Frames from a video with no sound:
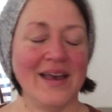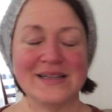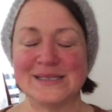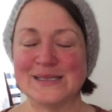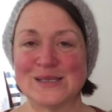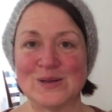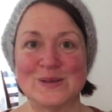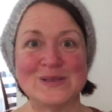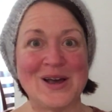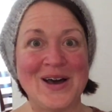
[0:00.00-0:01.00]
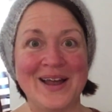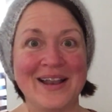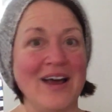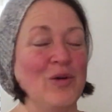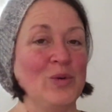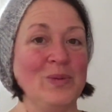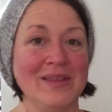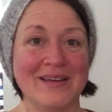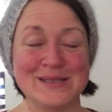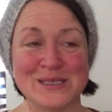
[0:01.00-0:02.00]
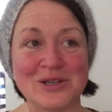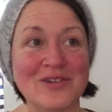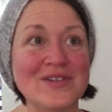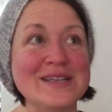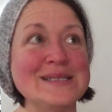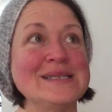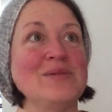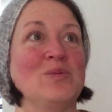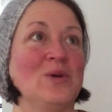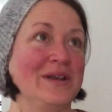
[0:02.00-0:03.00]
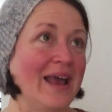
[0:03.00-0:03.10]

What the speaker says: as this goes on, I will be less nervous and more natural.